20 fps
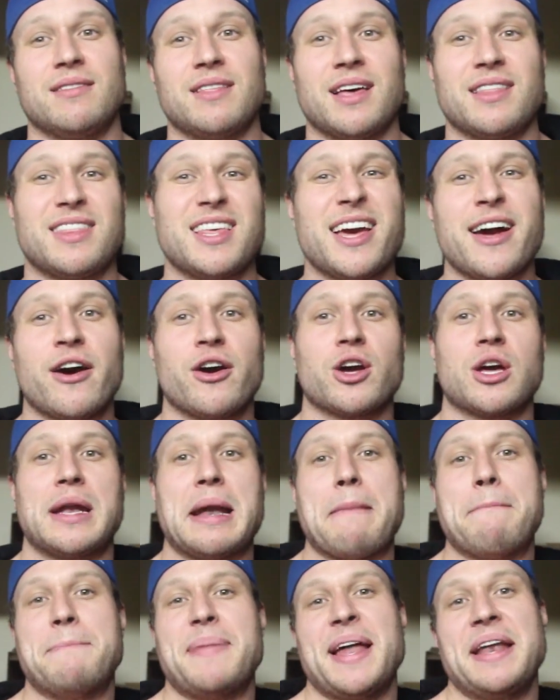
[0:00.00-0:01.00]
that they are
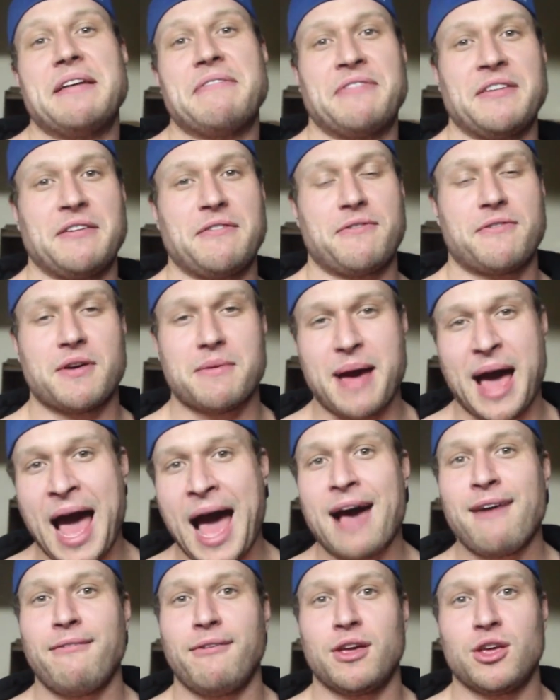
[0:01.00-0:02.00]
going to benefit from
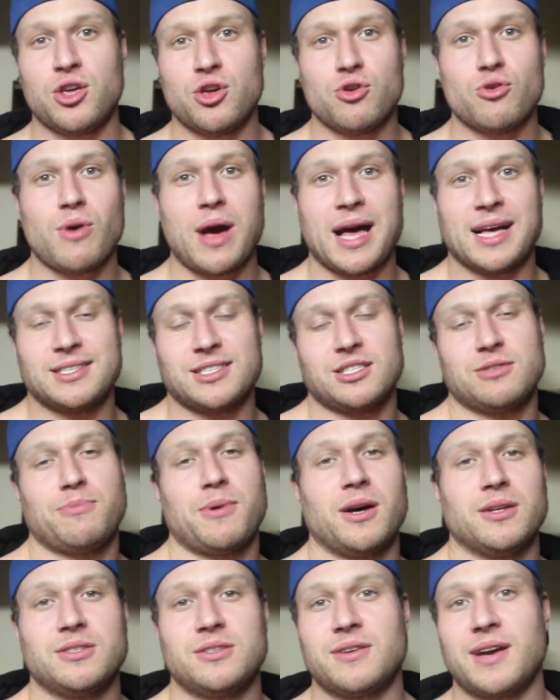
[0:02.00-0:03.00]
having you as a
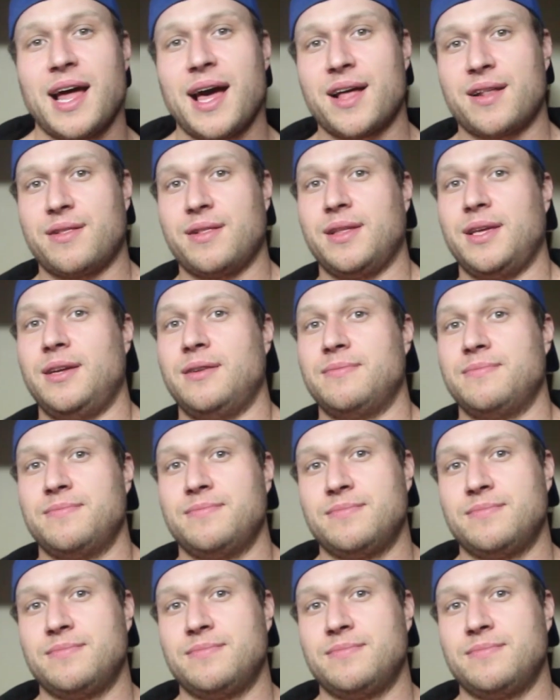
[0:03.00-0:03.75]
sponsored athlete?